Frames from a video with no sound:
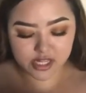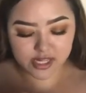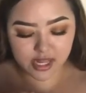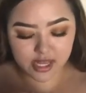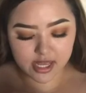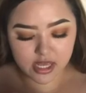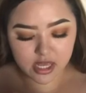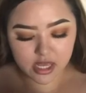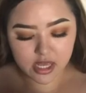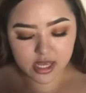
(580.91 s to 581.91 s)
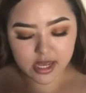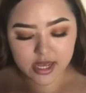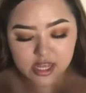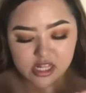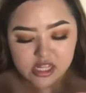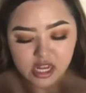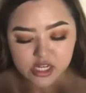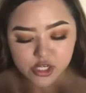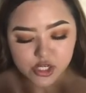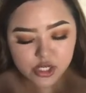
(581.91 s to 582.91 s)
It's a
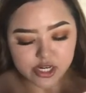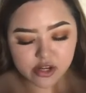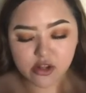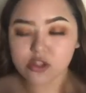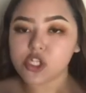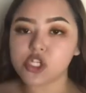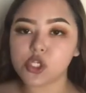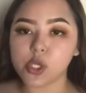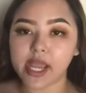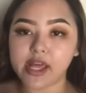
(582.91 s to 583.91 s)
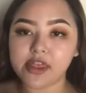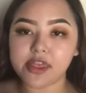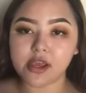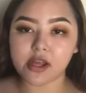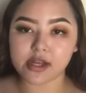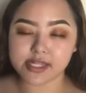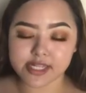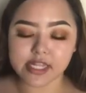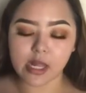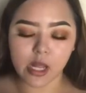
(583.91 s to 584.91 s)
industrial strength
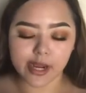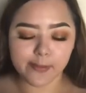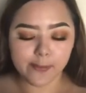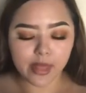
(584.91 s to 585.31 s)
concealer.